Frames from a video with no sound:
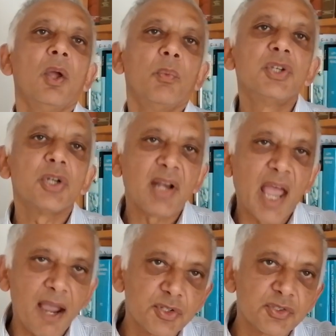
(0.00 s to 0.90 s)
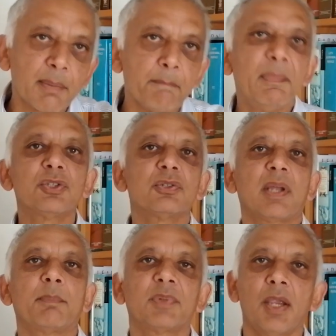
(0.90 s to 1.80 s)
we don't have to submit to
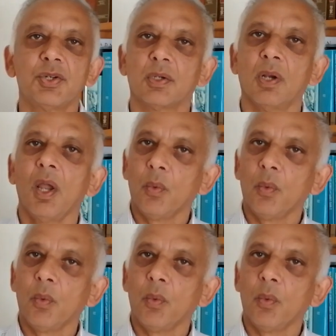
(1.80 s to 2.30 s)
temptation.